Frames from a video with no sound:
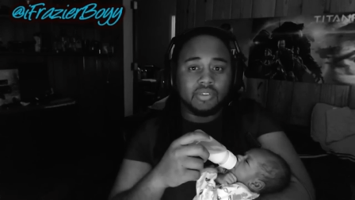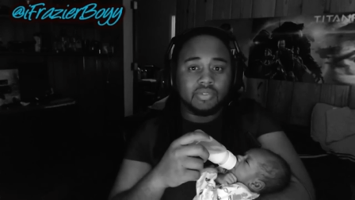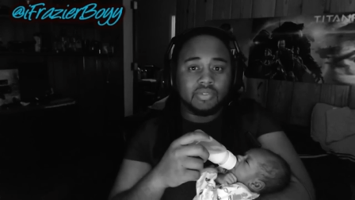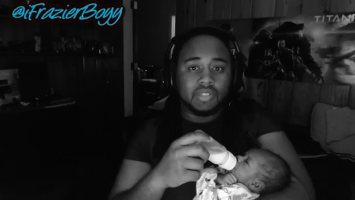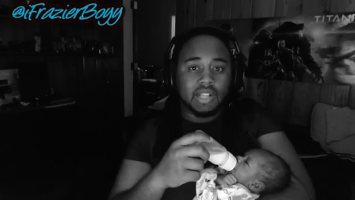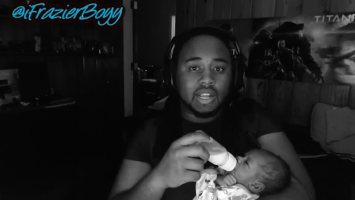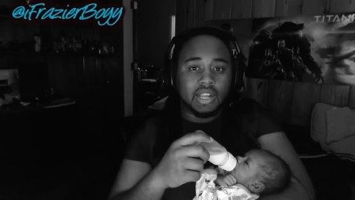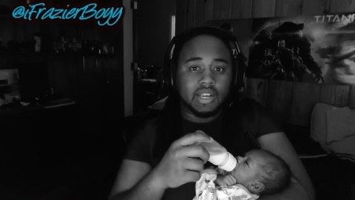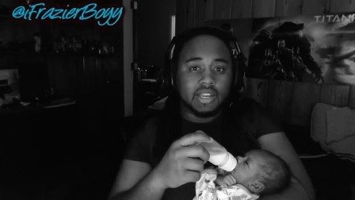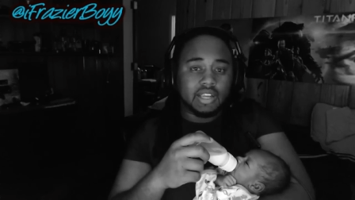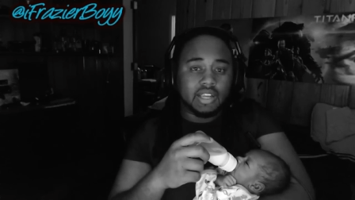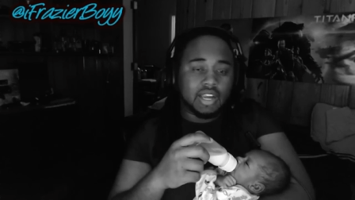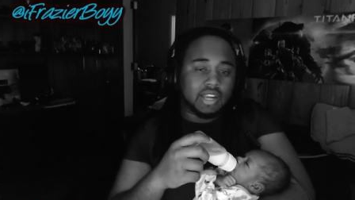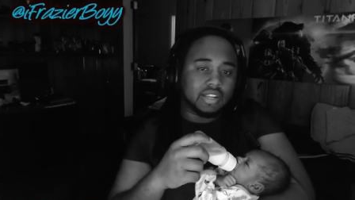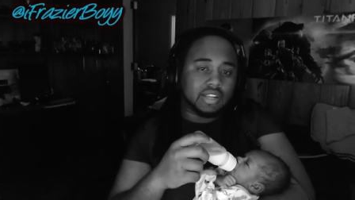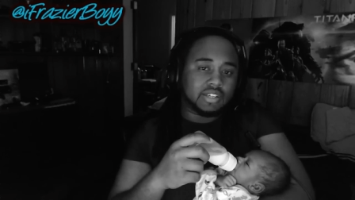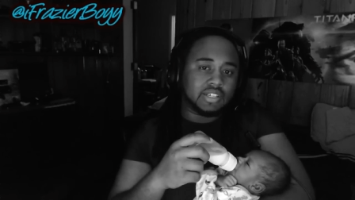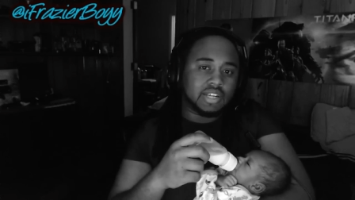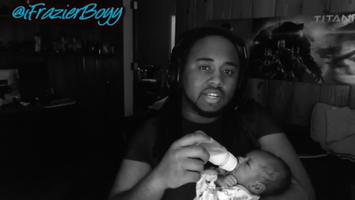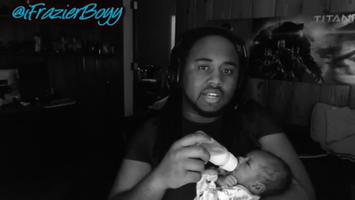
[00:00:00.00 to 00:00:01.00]
Like, I,
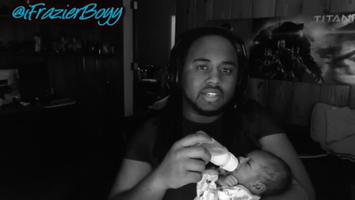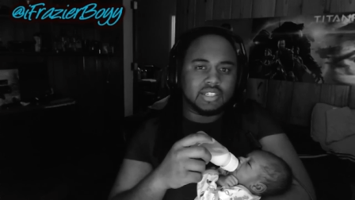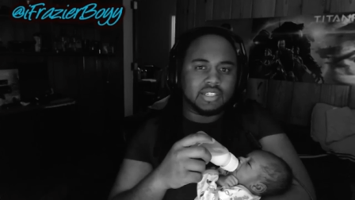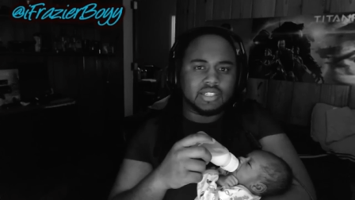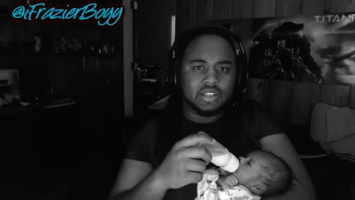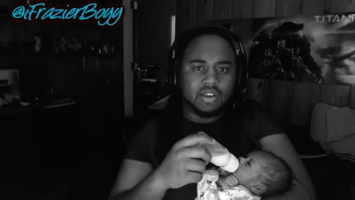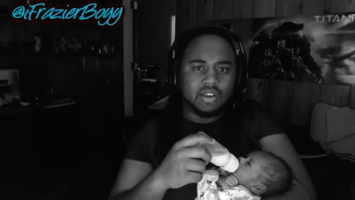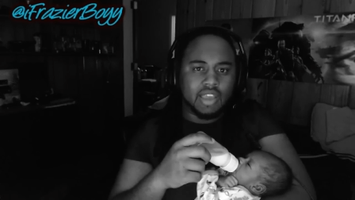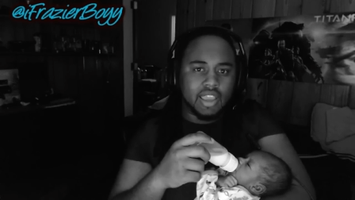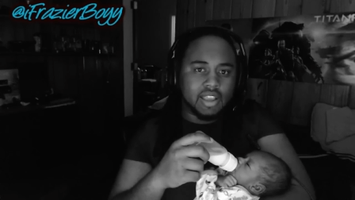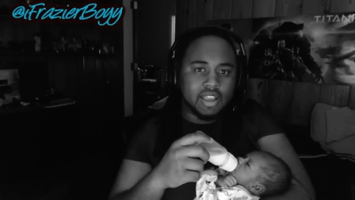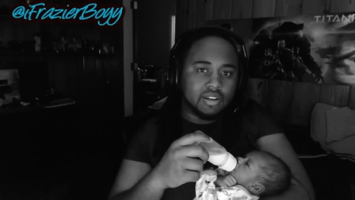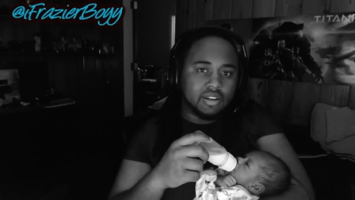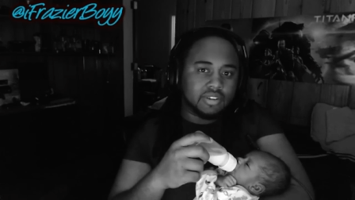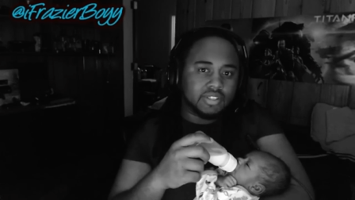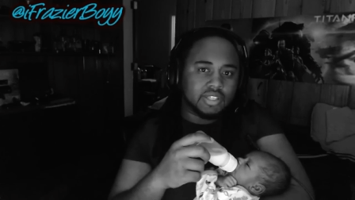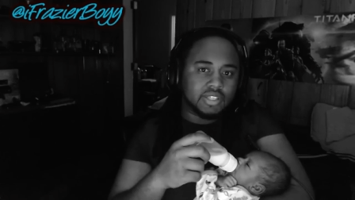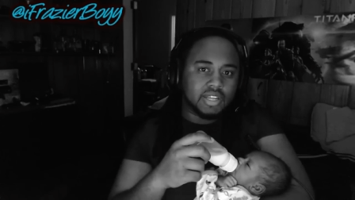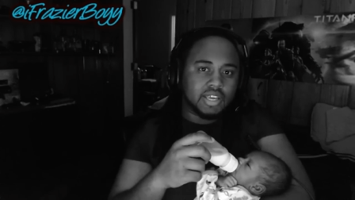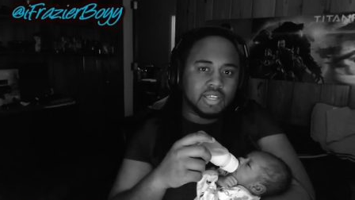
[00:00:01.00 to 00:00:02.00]
should I just hang
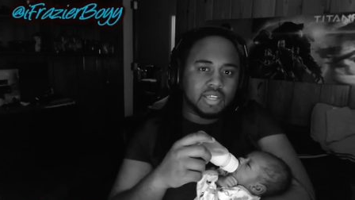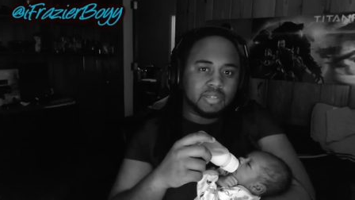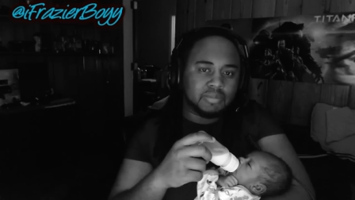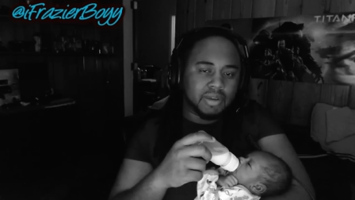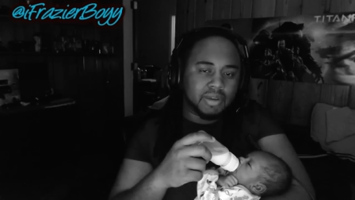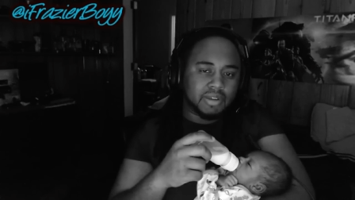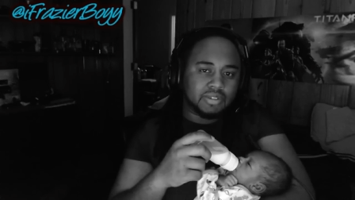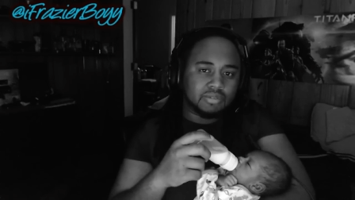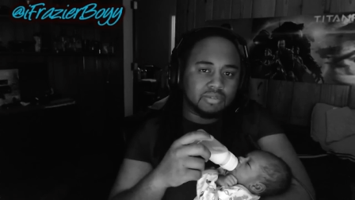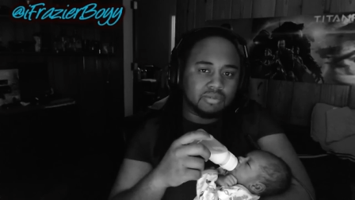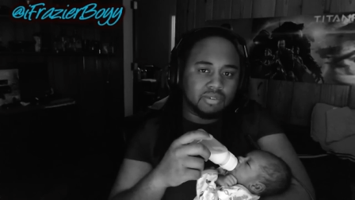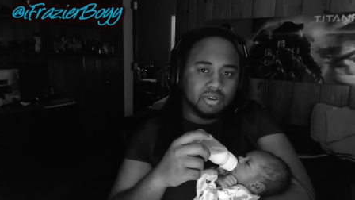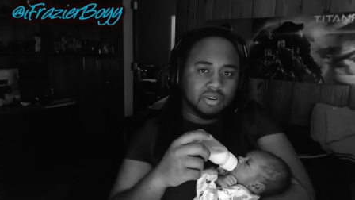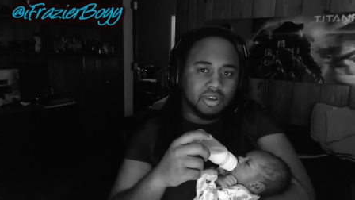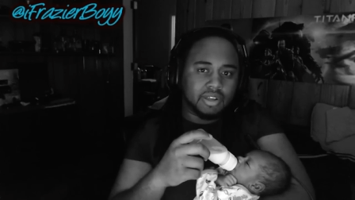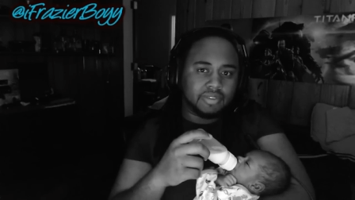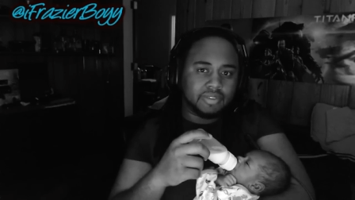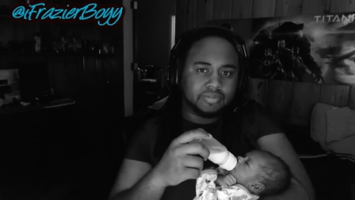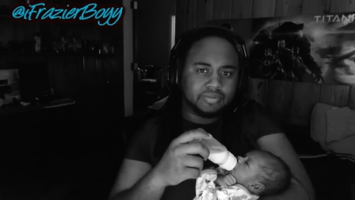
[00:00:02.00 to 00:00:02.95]
on to the Xbox One